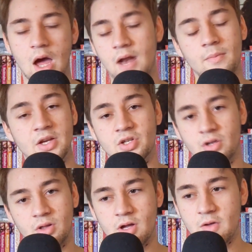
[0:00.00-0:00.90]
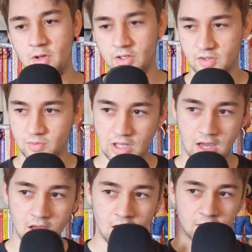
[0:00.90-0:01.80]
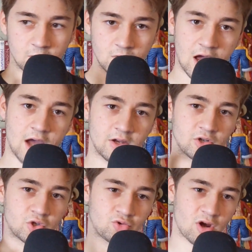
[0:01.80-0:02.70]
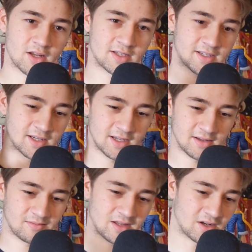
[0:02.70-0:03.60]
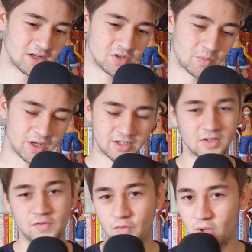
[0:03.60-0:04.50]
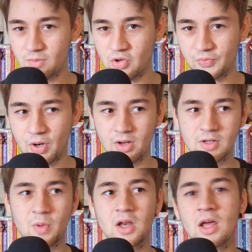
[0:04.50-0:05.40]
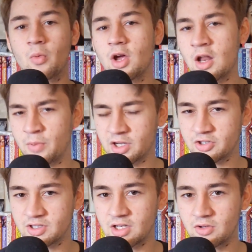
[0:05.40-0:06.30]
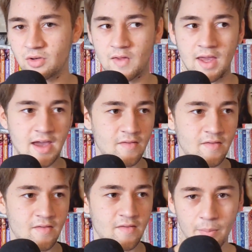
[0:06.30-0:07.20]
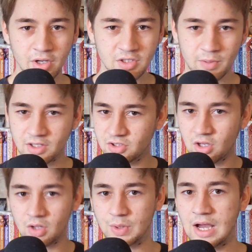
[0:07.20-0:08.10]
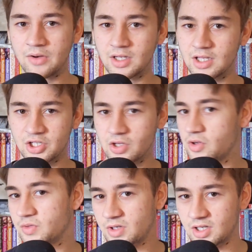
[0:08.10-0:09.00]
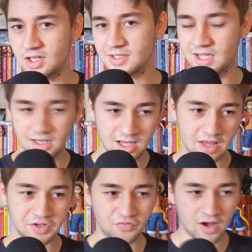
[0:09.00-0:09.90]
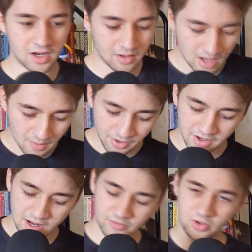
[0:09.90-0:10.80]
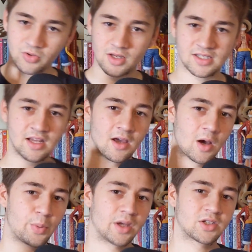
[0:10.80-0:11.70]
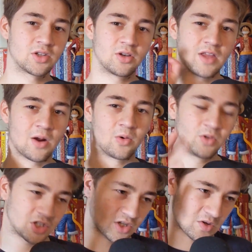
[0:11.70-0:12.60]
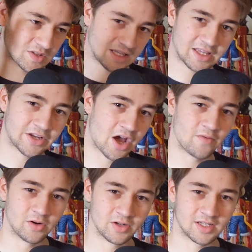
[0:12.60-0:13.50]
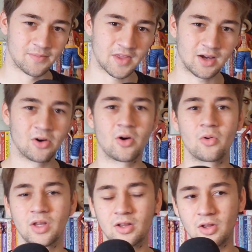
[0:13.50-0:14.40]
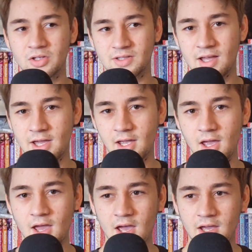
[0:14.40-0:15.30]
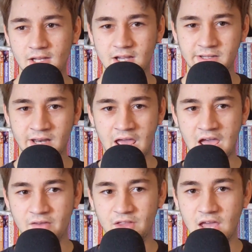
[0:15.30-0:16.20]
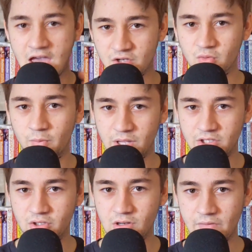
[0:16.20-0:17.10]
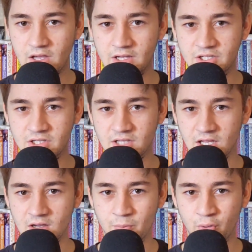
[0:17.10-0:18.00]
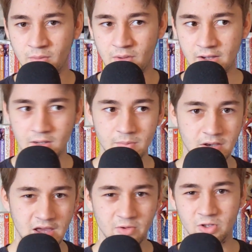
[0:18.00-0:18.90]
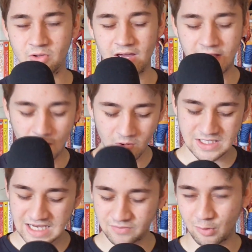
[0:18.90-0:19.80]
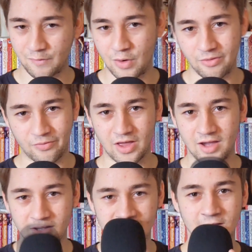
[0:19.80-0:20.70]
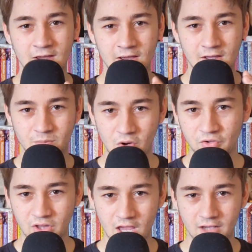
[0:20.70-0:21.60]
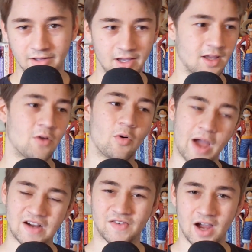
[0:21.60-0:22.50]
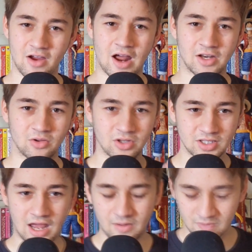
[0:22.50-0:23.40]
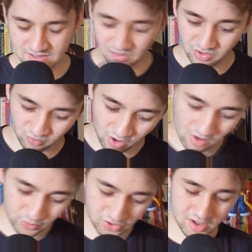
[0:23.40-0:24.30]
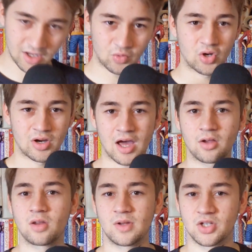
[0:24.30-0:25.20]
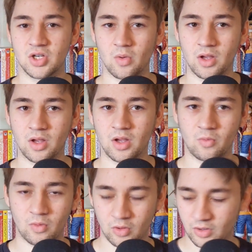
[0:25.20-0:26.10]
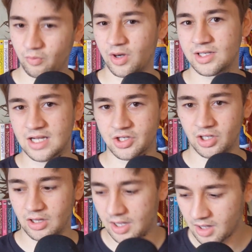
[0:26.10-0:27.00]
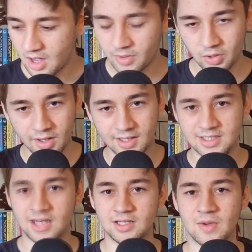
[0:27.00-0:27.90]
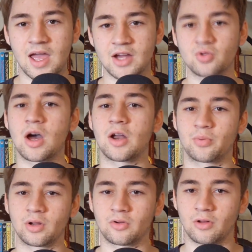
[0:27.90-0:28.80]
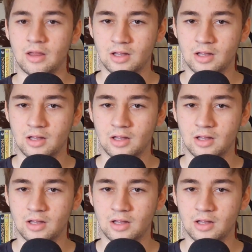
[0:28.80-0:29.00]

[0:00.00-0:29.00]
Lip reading: got to make sure to look at pictures with that. Do not trust the initial pictures for the most part, depending on what kind of pictures they do. If they have a bunch of pictures all around it that shows what it is, then yeah, that's fine. But never trust a picture that only shows like the cover or something, or only looks like it doesn't have the actual picture of it. It's just like a print mock-up. Never do that. Always ask for a photo for that, because most likely it will backfire on you. There's got to be something wrong with it if they're not going to be showing it or what it's actually like. But anyway, let's get into my actual out-of-print